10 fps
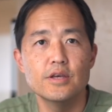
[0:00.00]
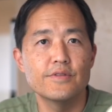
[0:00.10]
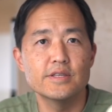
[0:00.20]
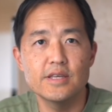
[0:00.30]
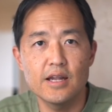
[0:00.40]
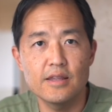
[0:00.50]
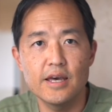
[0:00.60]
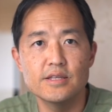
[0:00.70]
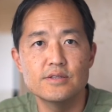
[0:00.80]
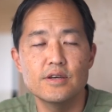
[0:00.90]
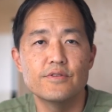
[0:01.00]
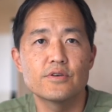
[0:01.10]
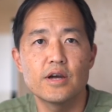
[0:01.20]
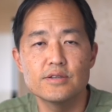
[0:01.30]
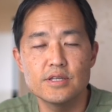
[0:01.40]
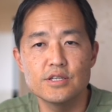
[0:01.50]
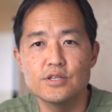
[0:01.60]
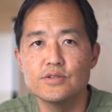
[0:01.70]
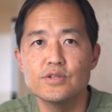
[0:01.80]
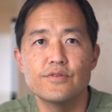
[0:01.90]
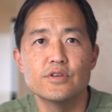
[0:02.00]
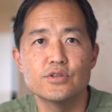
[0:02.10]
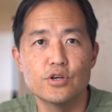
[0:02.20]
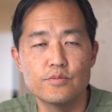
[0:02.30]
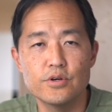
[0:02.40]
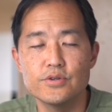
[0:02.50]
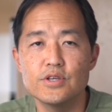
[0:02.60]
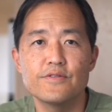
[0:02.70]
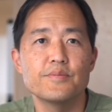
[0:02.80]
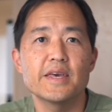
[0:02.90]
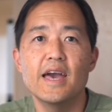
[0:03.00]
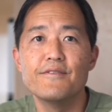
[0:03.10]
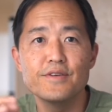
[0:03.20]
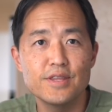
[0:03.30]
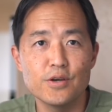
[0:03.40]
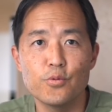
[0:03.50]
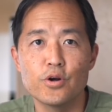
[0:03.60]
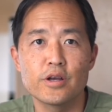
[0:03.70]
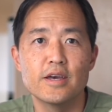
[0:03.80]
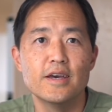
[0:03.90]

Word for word: You have the satellites, you have the ground stations, you have the terminals, you have to make everything work.